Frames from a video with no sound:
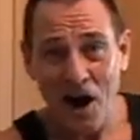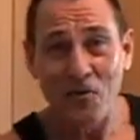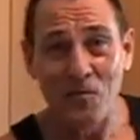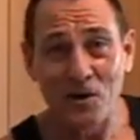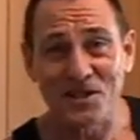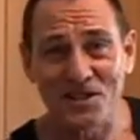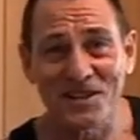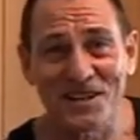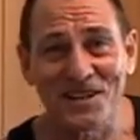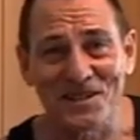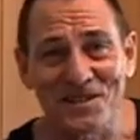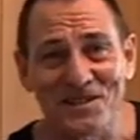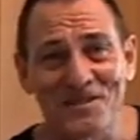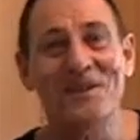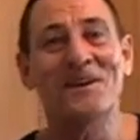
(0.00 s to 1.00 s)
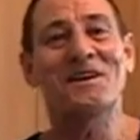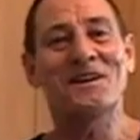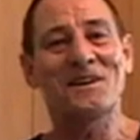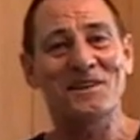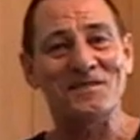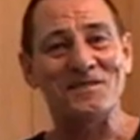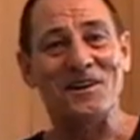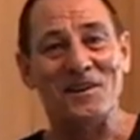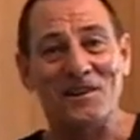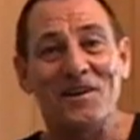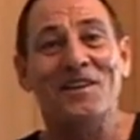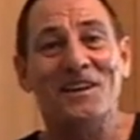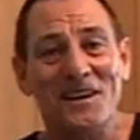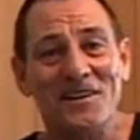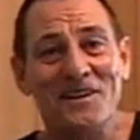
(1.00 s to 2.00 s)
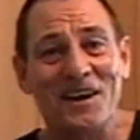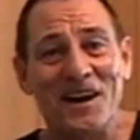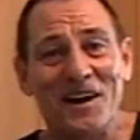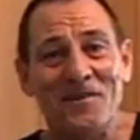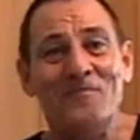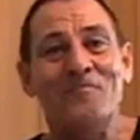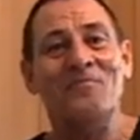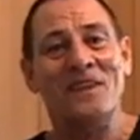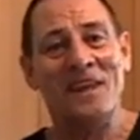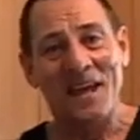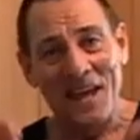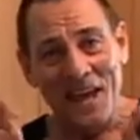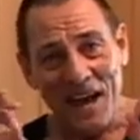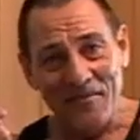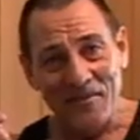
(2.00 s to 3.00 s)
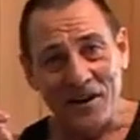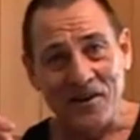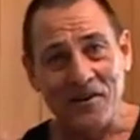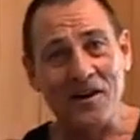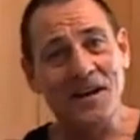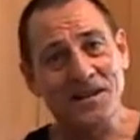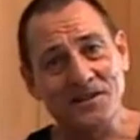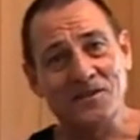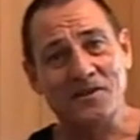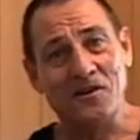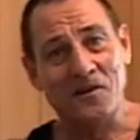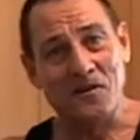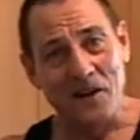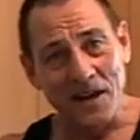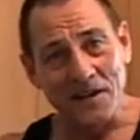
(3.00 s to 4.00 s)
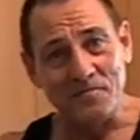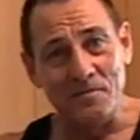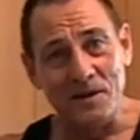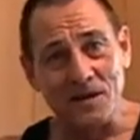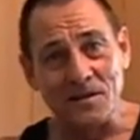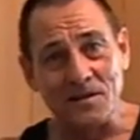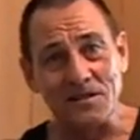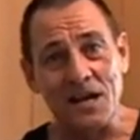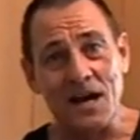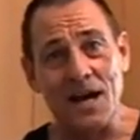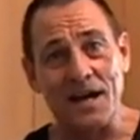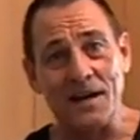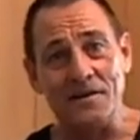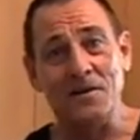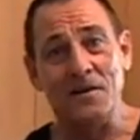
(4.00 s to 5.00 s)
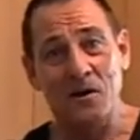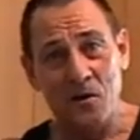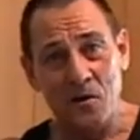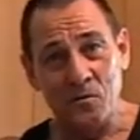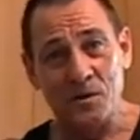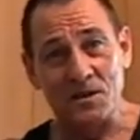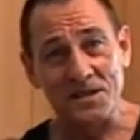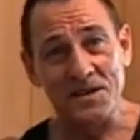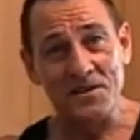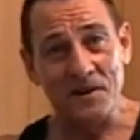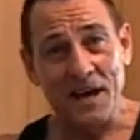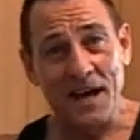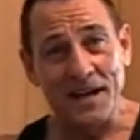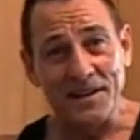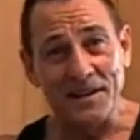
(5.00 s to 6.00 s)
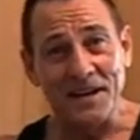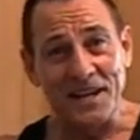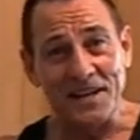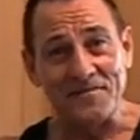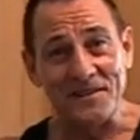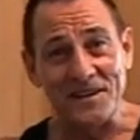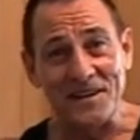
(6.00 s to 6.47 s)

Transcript: I washed the dishes. So there you go. Have a great meals, and we'll see you again in the next